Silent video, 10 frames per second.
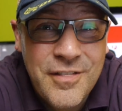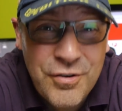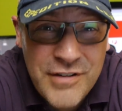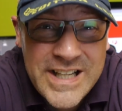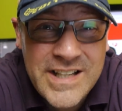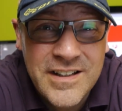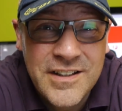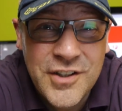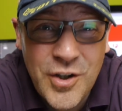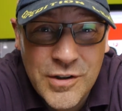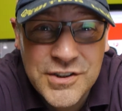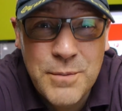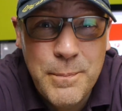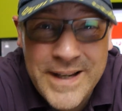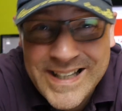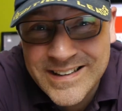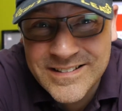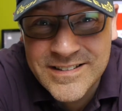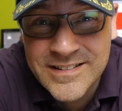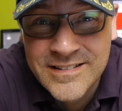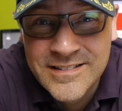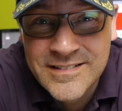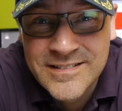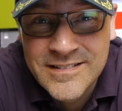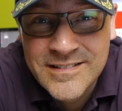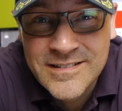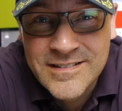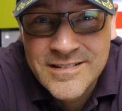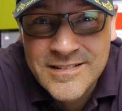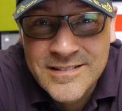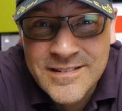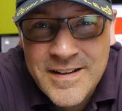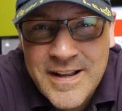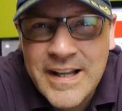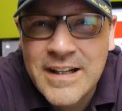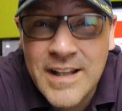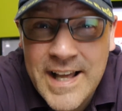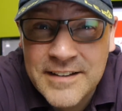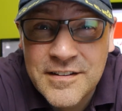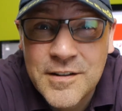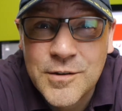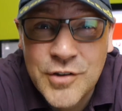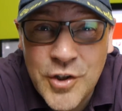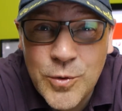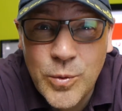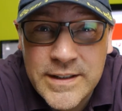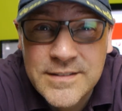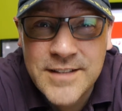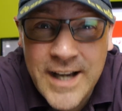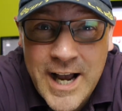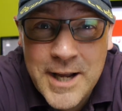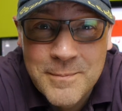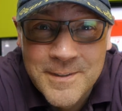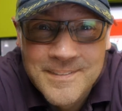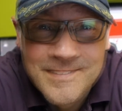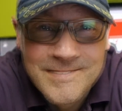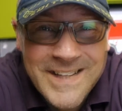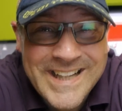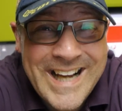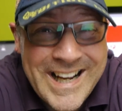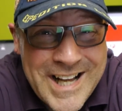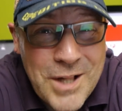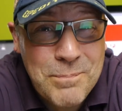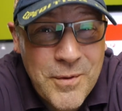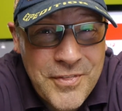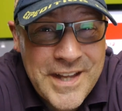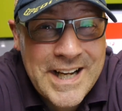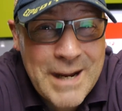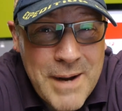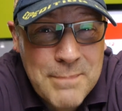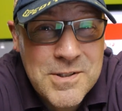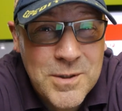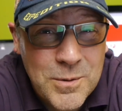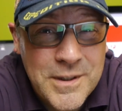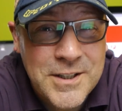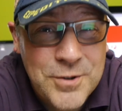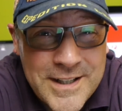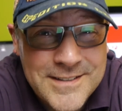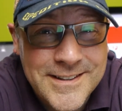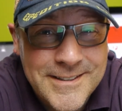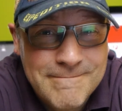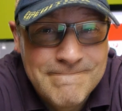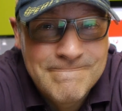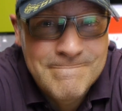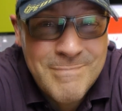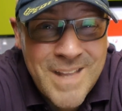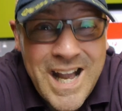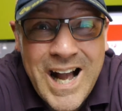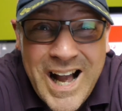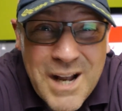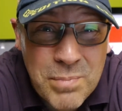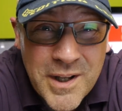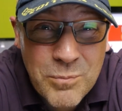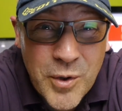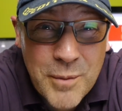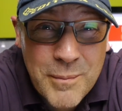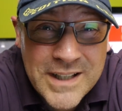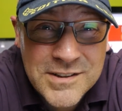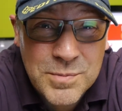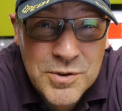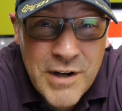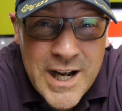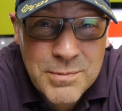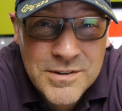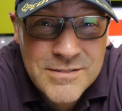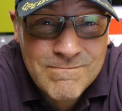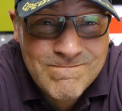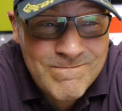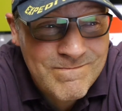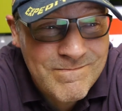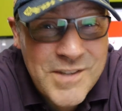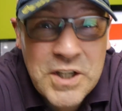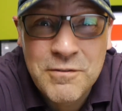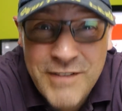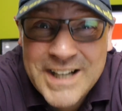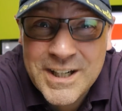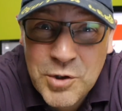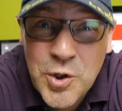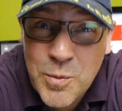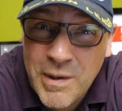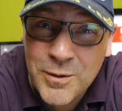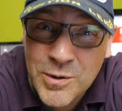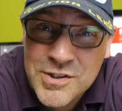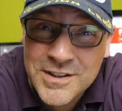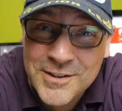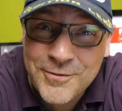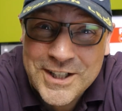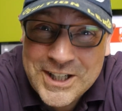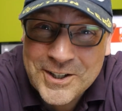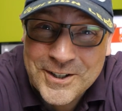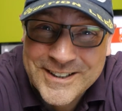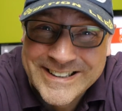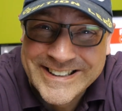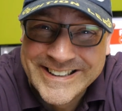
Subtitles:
3 Yorkshire peaks in less than 2 weeks' time. I can't help but think I'm absolutely crazy. I blame one of my subscribers. You can find out who by watching this video.